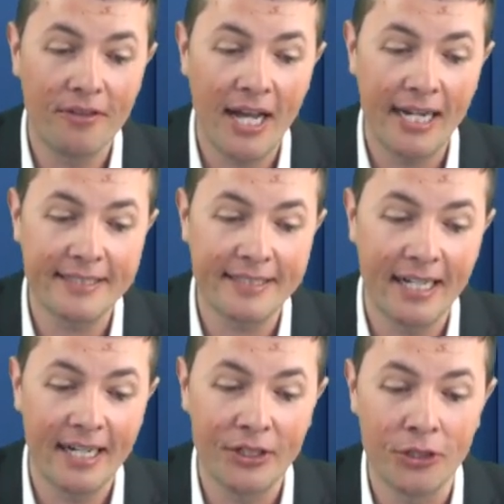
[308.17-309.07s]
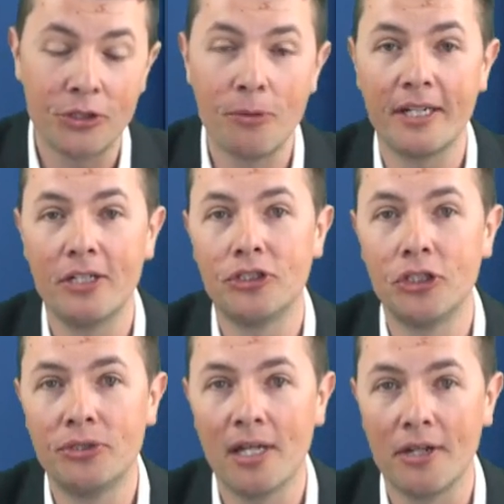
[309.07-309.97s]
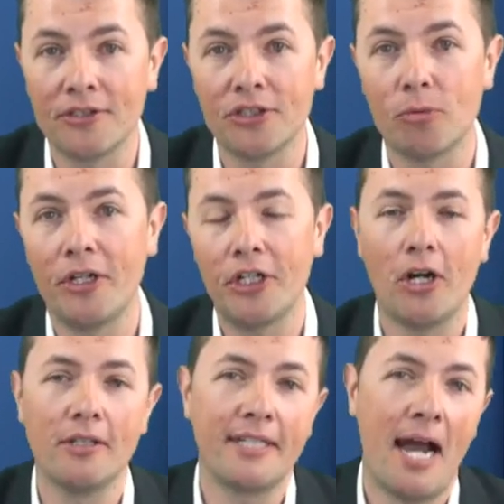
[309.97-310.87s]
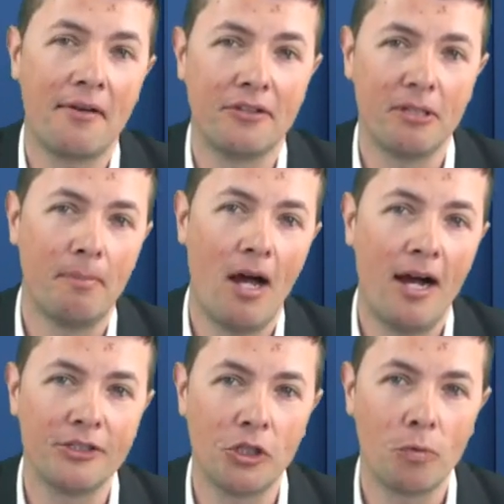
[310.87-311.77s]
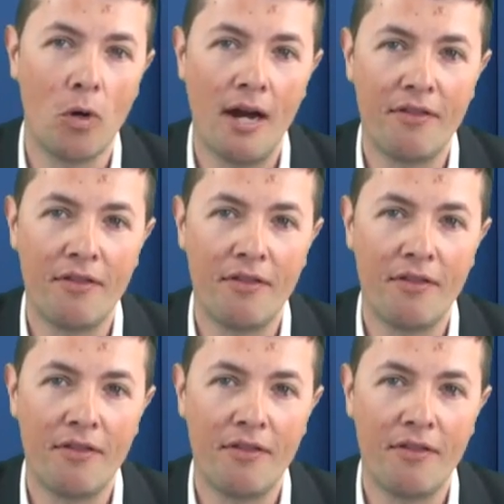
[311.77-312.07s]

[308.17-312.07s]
that you're doing your due diligence when you contact the suppliers as well.